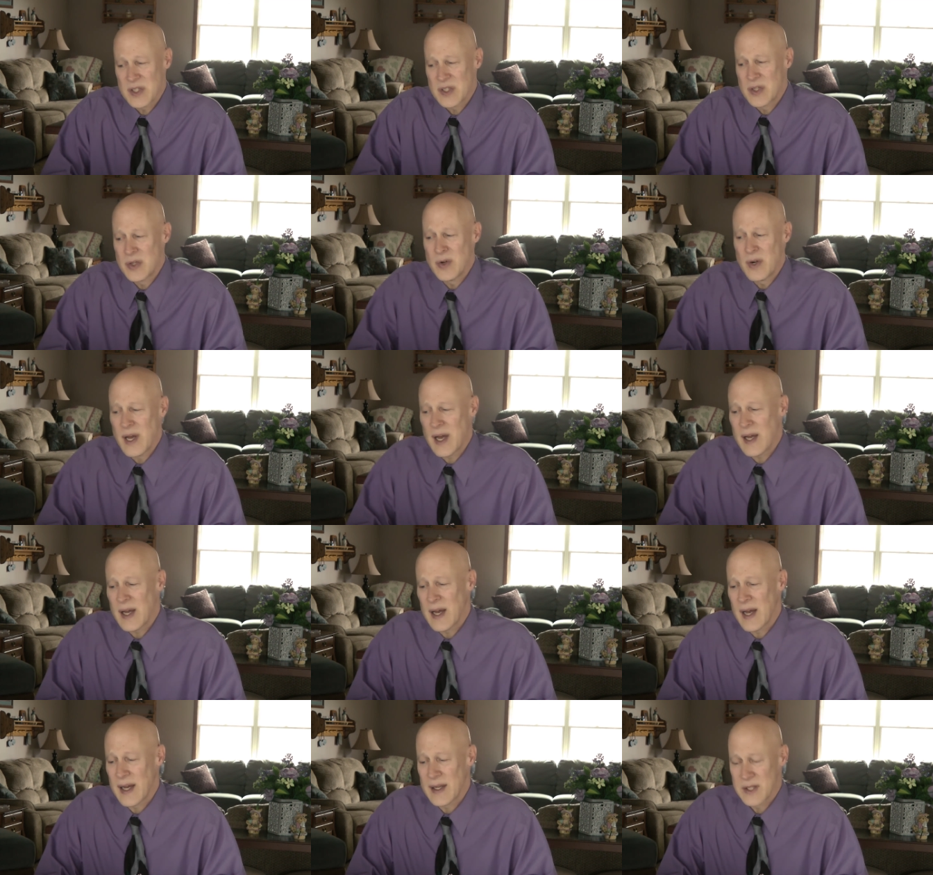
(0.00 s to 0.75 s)
do
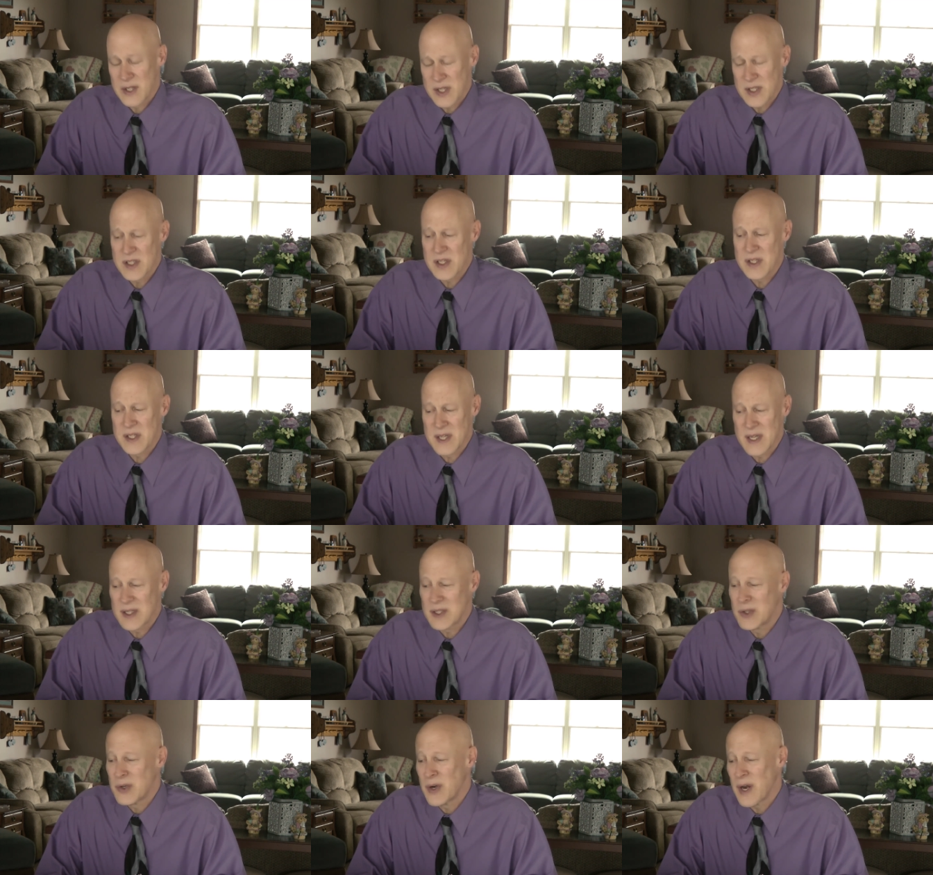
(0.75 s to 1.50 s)
not, uh, Jesus
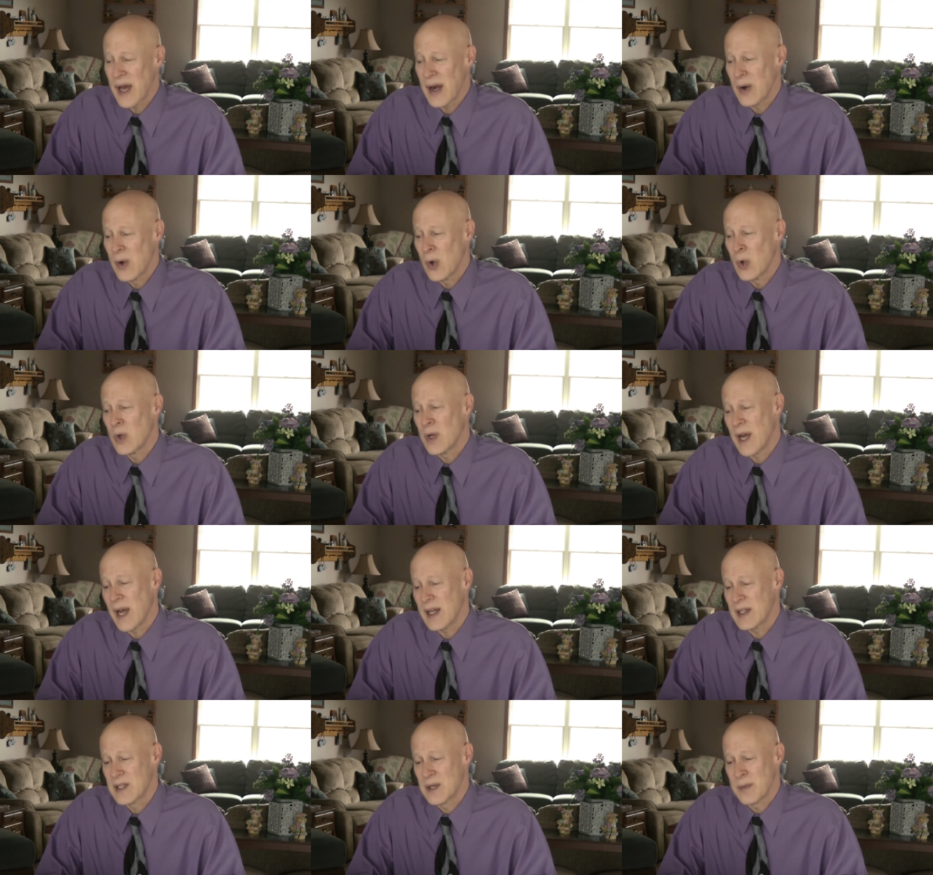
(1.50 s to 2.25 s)
said, Do not hold
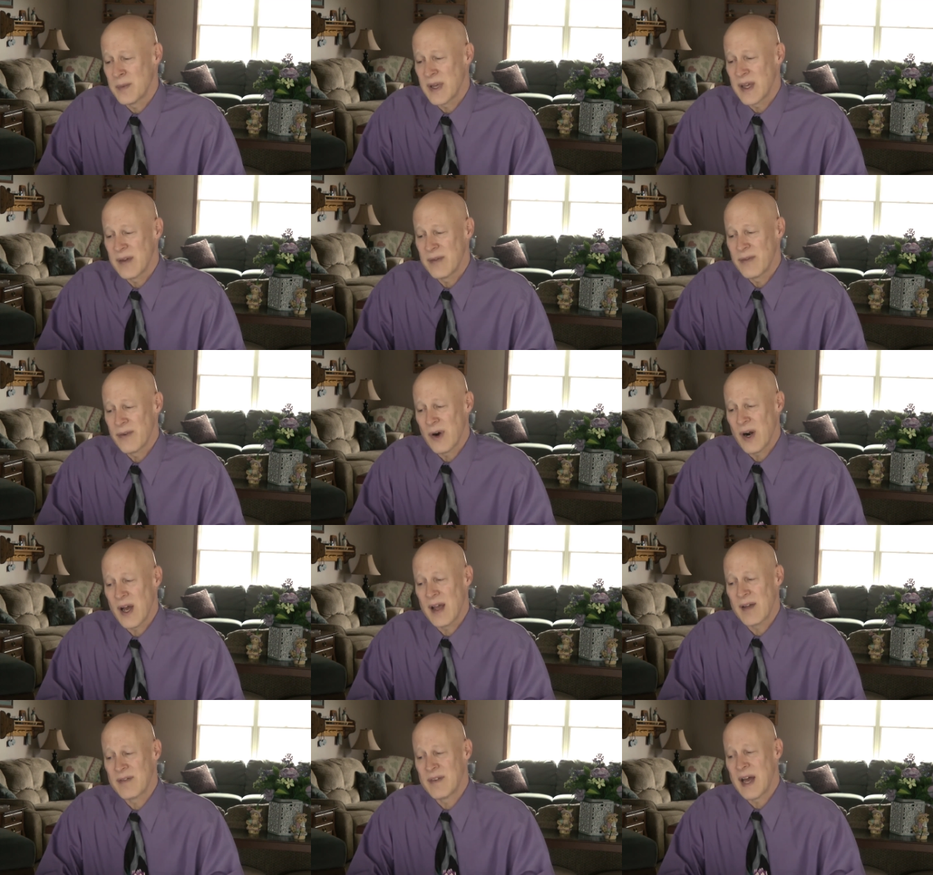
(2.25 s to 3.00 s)
on to me, for
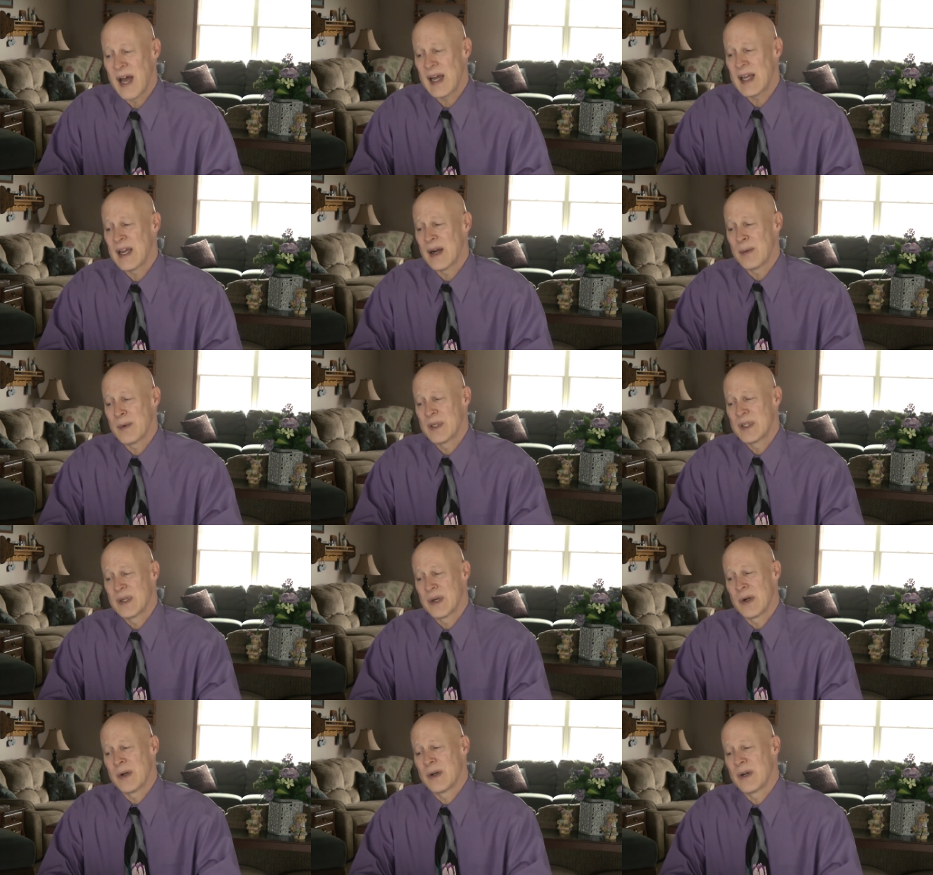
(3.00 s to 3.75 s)
I have not yet
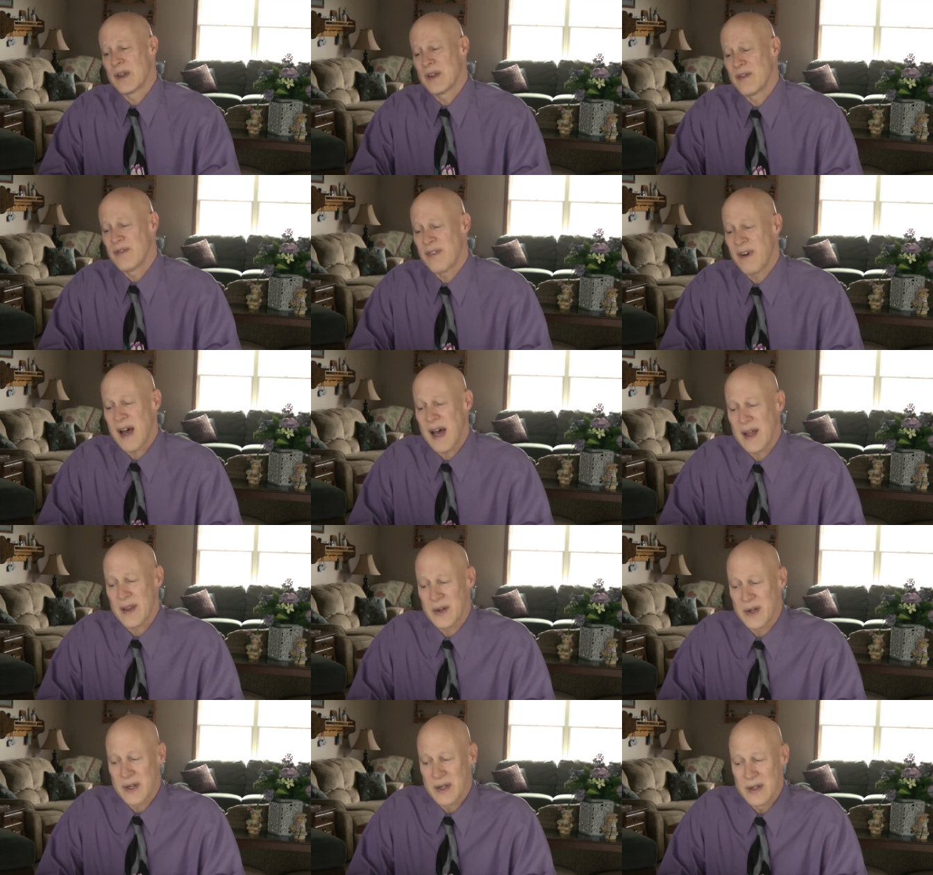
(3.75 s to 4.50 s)
returned to the
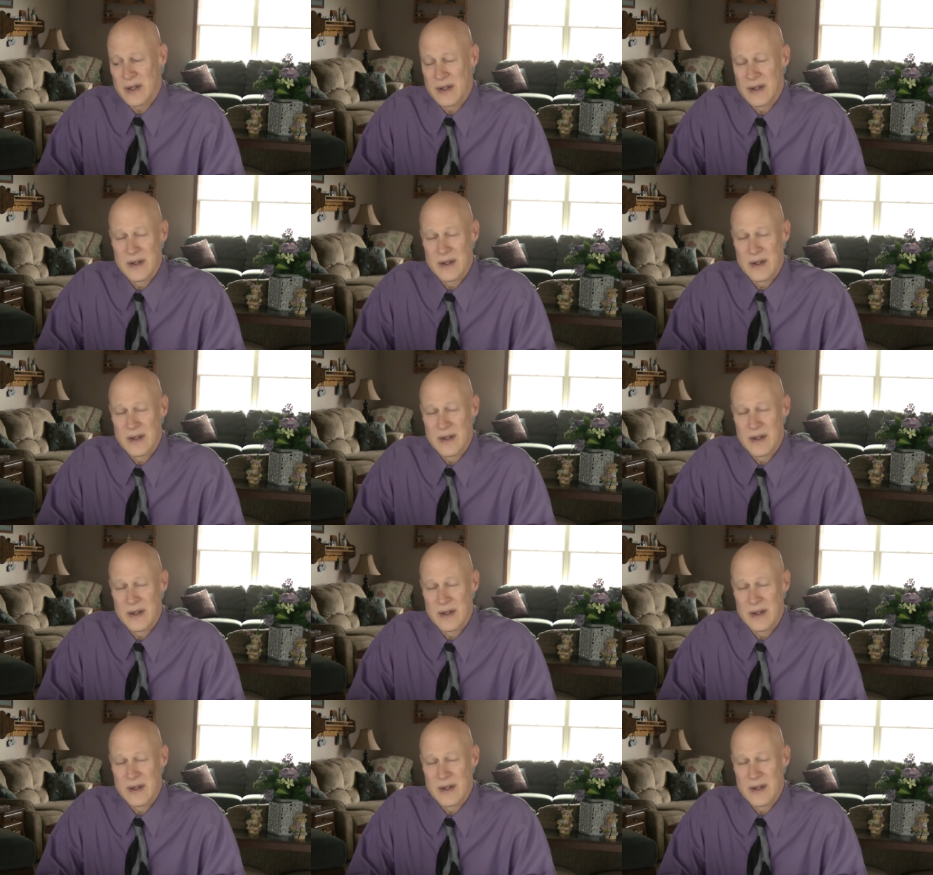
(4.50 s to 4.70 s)
Father.